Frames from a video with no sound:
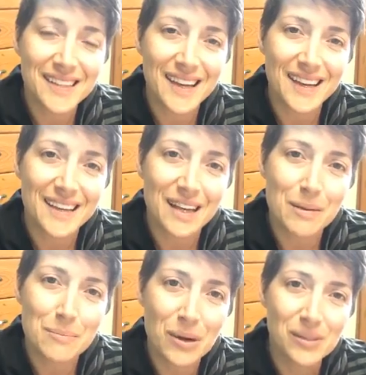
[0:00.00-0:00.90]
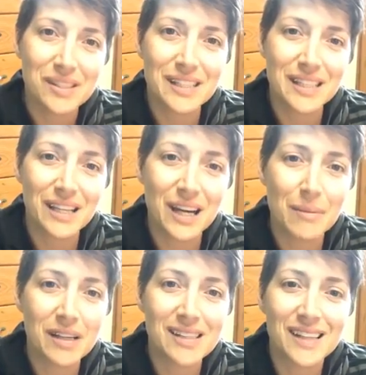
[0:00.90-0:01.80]
and I'll post it in the
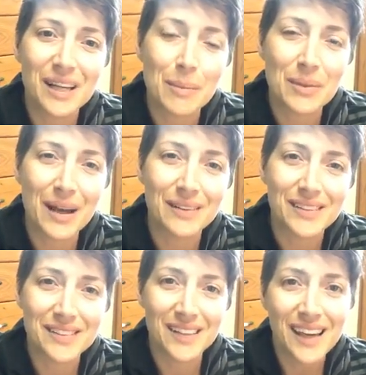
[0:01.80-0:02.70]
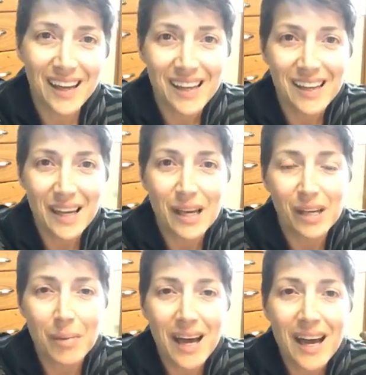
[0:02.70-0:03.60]
comments in a couple hours, okay?
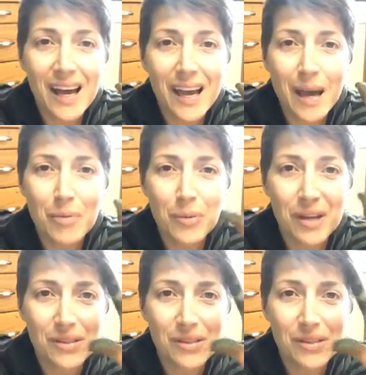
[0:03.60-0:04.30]
Goodbye! Happy Wowza